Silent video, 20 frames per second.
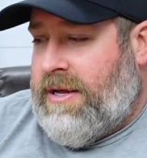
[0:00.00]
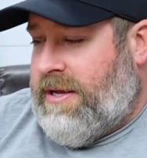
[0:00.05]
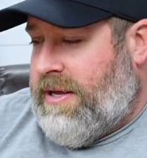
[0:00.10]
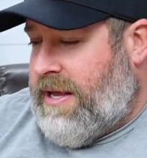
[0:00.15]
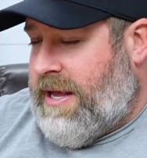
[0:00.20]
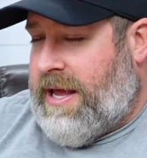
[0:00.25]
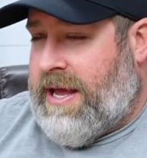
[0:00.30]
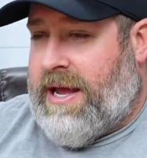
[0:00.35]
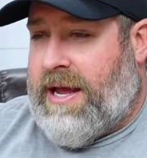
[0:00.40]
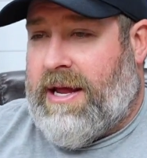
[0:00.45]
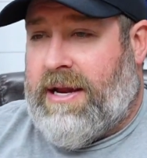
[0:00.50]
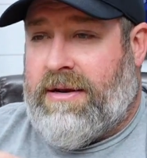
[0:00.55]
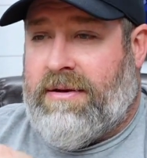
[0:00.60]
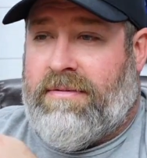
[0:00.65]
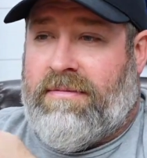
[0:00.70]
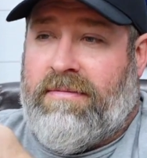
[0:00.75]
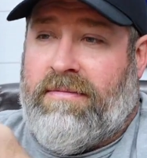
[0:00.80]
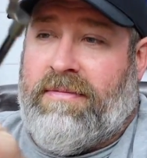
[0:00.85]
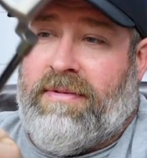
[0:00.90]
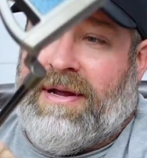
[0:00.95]

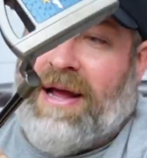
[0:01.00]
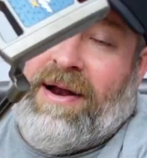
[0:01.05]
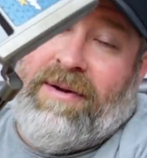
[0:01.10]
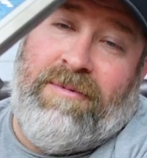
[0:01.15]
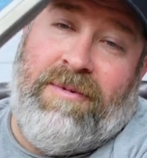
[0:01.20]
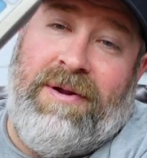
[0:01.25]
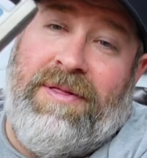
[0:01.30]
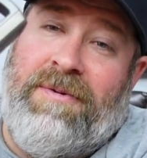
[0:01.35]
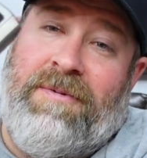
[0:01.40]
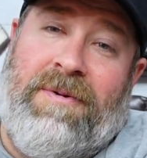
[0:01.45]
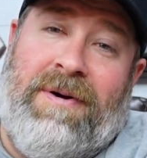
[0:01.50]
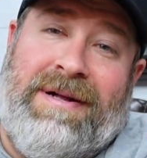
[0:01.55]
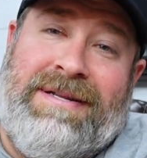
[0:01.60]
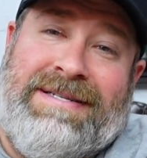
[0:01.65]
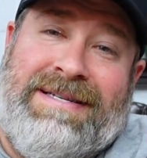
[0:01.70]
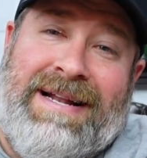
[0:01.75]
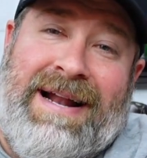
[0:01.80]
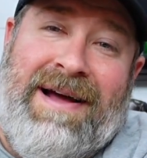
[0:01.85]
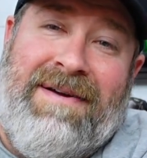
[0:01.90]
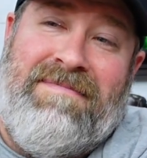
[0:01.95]
and kind of one of the
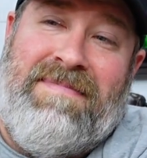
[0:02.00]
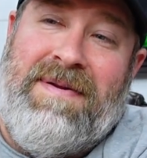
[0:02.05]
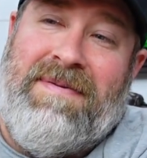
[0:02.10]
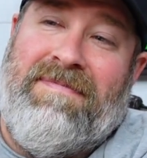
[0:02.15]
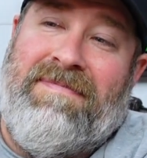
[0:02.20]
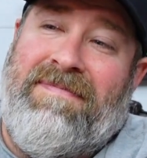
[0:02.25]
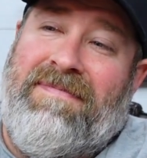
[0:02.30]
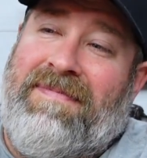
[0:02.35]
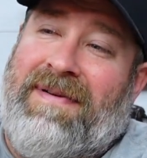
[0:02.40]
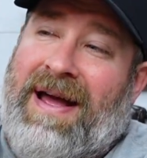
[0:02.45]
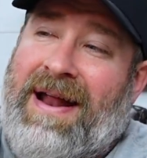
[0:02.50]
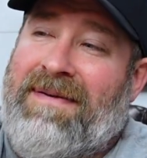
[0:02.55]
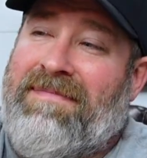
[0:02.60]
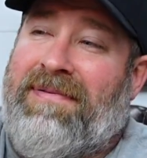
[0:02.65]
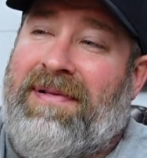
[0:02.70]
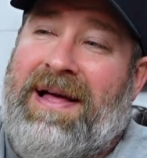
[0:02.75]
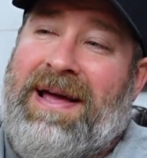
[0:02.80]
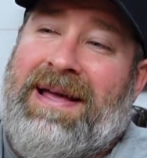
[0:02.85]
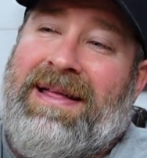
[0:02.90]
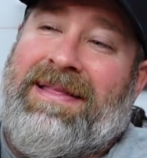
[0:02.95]
ones that I've been kind of
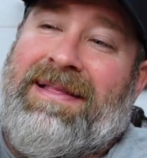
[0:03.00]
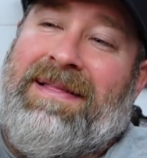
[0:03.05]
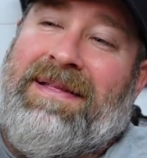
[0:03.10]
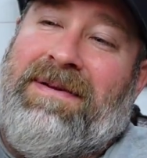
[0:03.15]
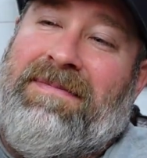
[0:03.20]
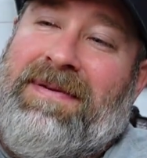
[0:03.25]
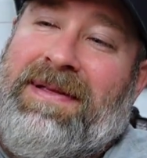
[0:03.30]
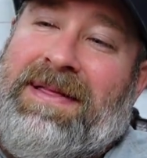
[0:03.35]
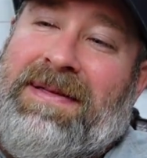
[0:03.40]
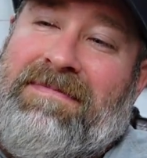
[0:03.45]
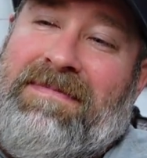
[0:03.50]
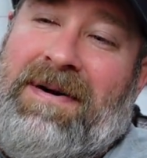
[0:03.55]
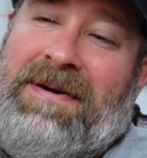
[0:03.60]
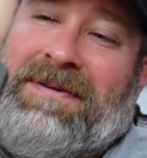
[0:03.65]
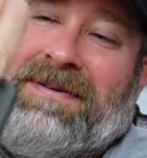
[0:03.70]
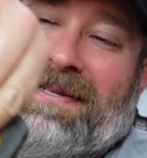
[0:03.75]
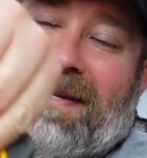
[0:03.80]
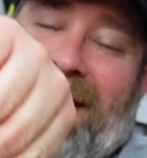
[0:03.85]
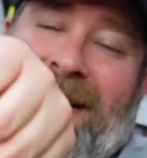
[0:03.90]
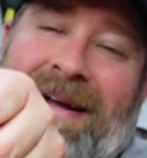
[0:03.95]
playing a little bit the
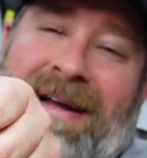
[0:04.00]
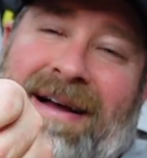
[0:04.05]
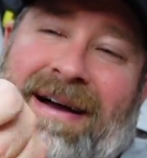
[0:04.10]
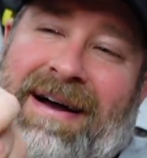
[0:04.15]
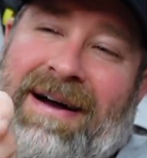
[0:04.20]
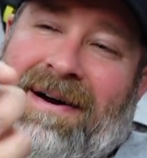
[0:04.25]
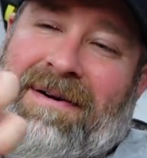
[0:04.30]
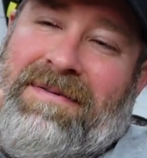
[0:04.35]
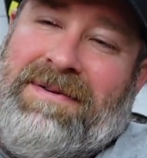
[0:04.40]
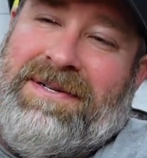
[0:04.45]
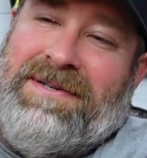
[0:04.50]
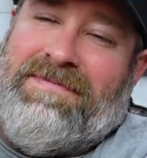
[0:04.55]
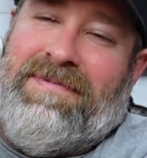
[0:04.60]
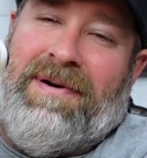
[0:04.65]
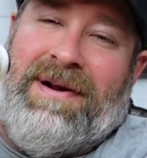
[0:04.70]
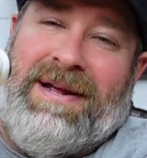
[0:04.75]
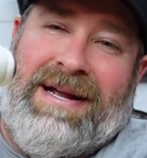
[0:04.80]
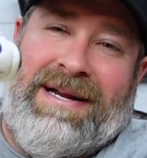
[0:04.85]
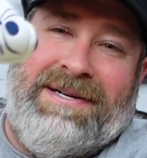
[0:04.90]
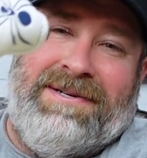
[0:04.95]
most, which is
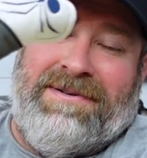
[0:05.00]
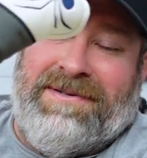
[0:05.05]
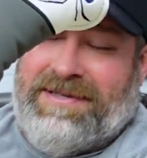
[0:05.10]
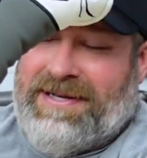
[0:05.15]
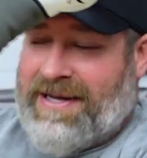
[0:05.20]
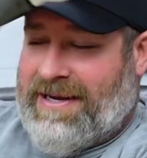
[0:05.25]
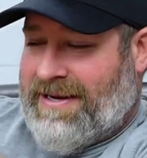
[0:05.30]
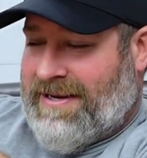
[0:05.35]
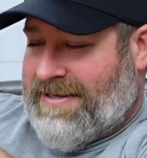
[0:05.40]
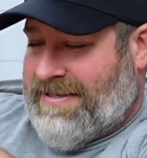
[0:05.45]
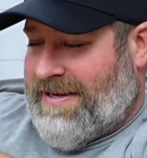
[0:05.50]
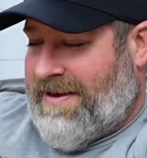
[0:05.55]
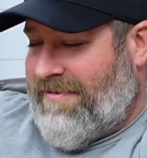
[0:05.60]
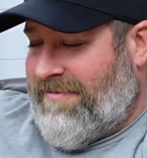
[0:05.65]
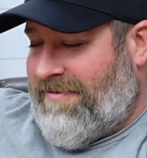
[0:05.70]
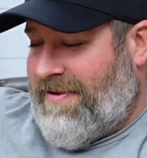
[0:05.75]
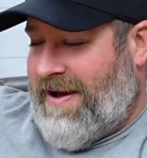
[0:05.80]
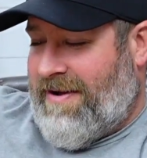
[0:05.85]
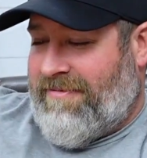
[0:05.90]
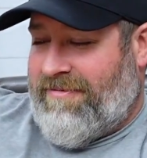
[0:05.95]
pretty interesting because
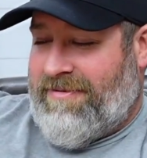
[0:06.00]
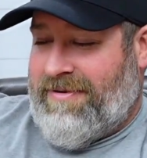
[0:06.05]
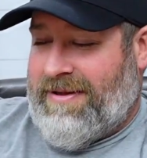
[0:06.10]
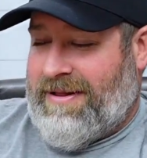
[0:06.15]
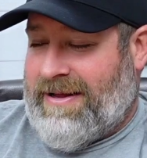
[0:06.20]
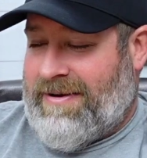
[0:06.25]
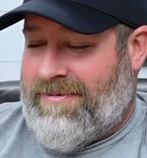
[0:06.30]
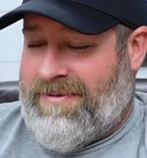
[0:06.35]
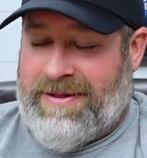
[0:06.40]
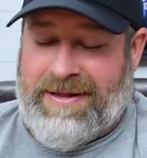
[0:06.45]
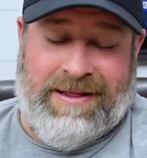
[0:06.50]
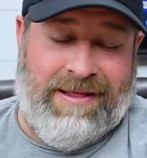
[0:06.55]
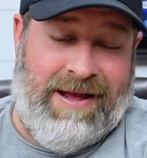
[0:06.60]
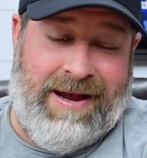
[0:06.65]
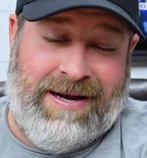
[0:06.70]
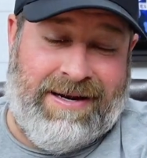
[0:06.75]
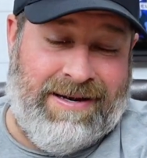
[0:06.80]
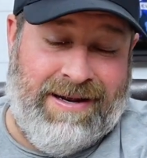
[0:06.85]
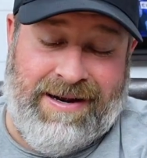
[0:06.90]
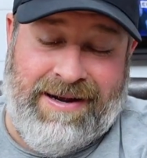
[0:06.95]
I've really, really
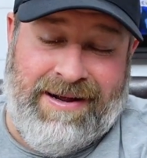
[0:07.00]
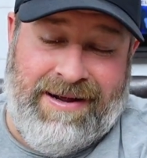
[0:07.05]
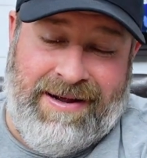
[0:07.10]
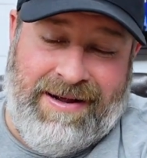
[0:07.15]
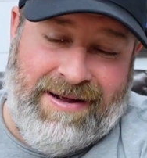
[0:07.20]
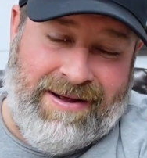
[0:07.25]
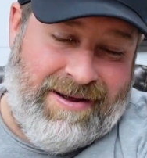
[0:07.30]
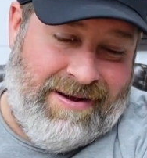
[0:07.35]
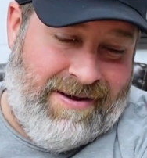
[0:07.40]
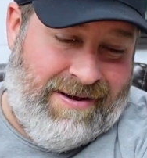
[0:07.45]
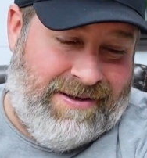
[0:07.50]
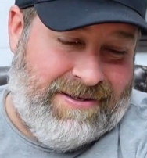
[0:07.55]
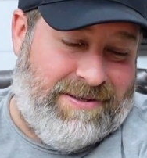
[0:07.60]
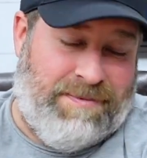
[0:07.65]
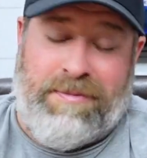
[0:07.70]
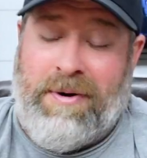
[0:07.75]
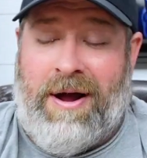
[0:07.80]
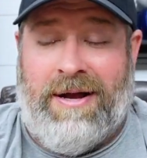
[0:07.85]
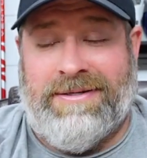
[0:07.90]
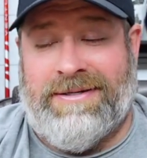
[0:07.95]
liked it,
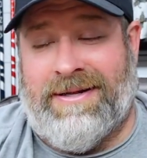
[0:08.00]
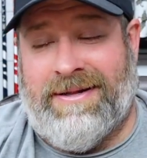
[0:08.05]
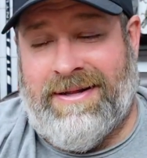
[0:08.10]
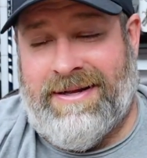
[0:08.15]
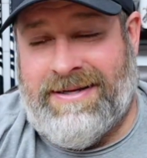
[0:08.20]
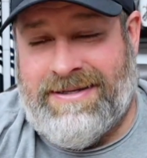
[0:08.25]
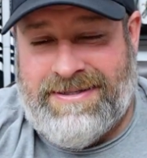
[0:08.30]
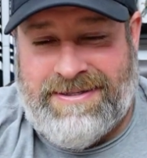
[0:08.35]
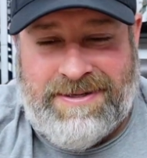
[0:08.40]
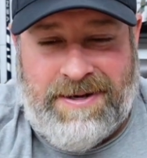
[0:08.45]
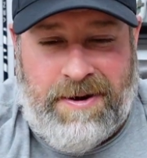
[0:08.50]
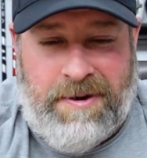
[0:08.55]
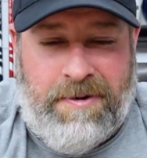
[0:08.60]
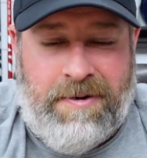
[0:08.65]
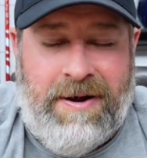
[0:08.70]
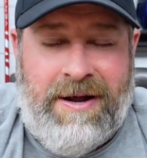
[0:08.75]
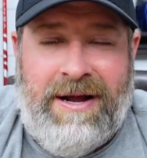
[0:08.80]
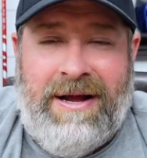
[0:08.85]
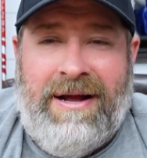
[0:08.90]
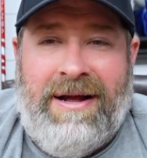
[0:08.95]
surprisingly.
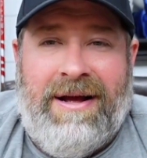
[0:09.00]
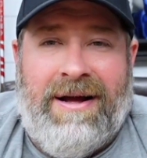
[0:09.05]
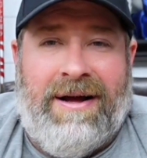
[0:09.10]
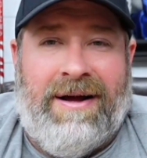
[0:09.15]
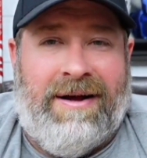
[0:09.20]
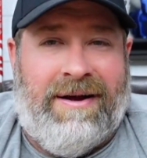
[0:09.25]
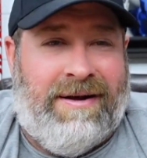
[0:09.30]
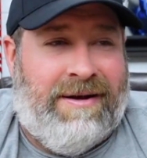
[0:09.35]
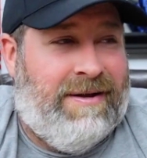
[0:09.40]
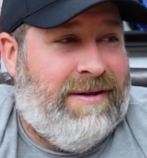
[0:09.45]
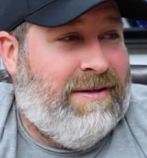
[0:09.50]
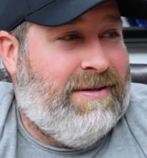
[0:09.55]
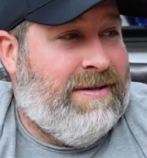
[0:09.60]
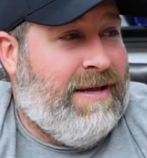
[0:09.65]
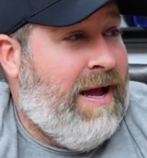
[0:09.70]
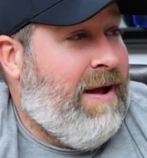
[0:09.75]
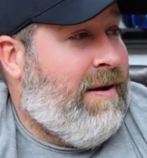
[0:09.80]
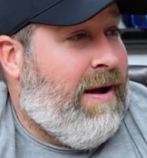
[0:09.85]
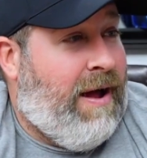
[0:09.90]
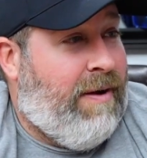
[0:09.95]
So
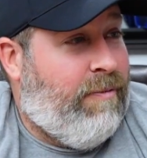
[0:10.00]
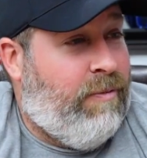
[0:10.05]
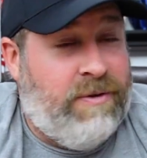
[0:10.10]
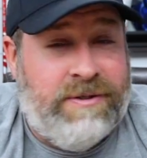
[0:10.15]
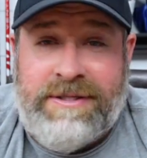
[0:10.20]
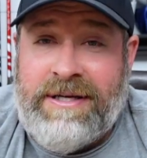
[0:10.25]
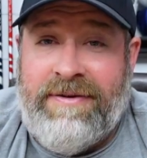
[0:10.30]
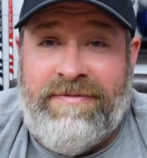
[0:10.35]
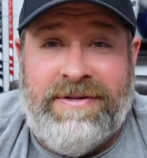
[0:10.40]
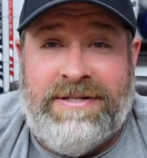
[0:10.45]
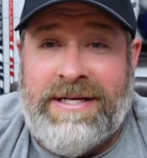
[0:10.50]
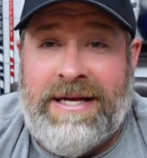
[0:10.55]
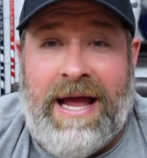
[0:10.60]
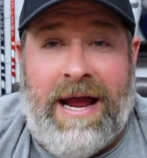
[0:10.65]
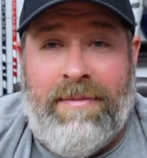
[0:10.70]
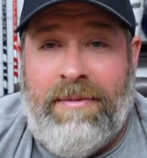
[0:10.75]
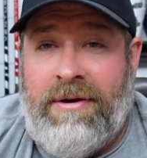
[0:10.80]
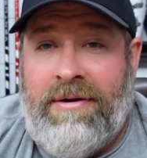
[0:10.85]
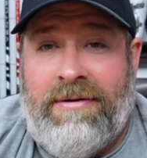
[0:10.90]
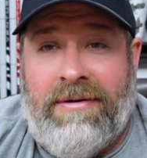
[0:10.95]
we'll see if it's a
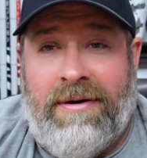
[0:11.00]
gamer